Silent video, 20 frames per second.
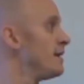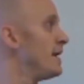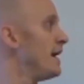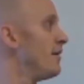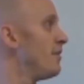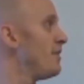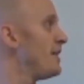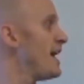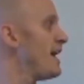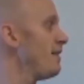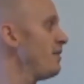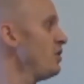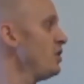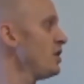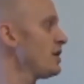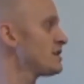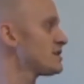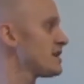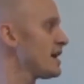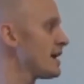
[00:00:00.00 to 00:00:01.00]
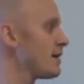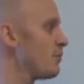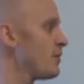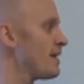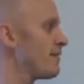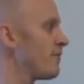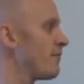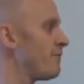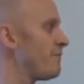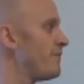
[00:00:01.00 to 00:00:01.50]
Now that looks like
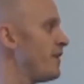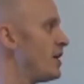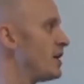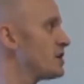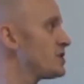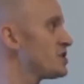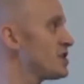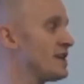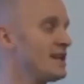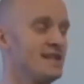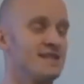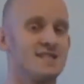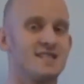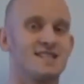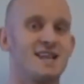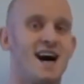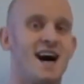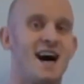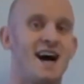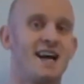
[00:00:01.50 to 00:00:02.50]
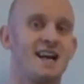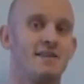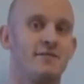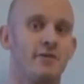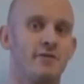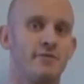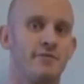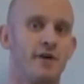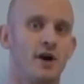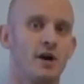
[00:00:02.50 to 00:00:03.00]
we have a function inside
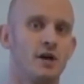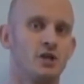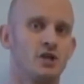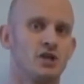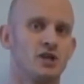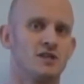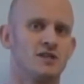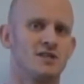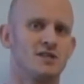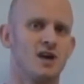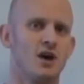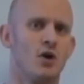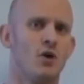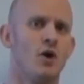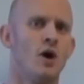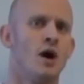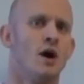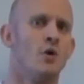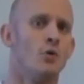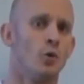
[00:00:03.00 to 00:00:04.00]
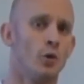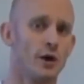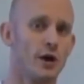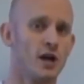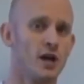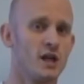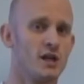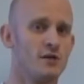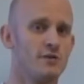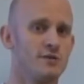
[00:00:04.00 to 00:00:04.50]
of a function. So we're
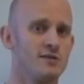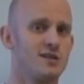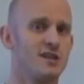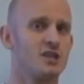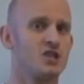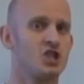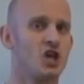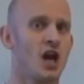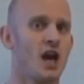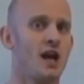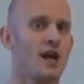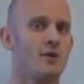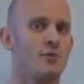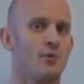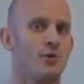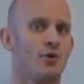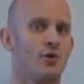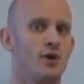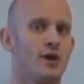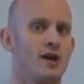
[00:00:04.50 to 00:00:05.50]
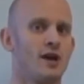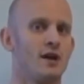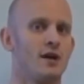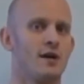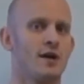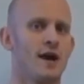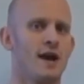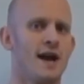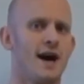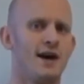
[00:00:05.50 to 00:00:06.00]
going to use the chain rule
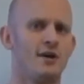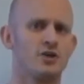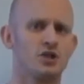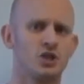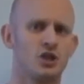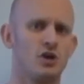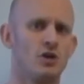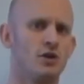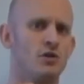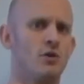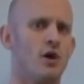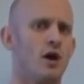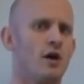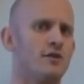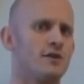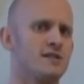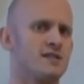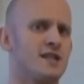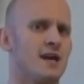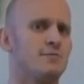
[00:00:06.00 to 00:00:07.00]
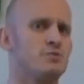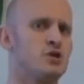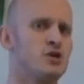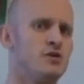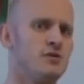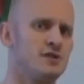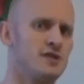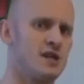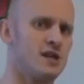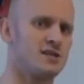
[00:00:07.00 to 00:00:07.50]
here, and I'll show you all the steps
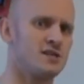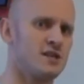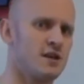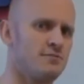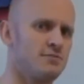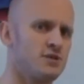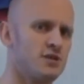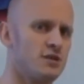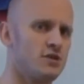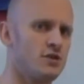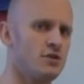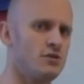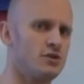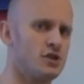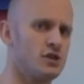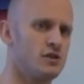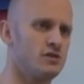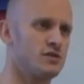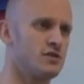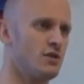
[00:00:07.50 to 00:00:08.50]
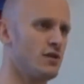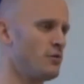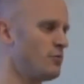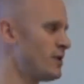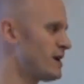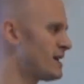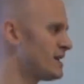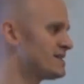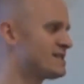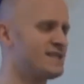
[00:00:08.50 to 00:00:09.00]
using substitution so that
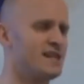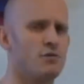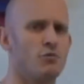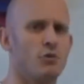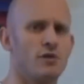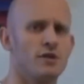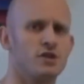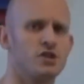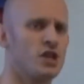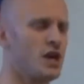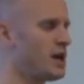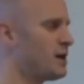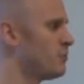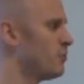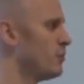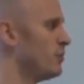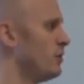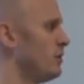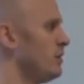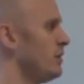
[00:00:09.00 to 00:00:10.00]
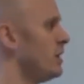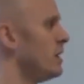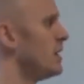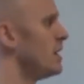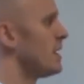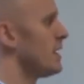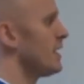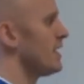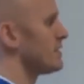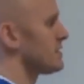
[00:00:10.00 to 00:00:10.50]
we can see where the chain rule
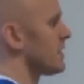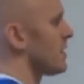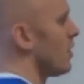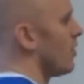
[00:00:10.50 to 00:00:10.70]
is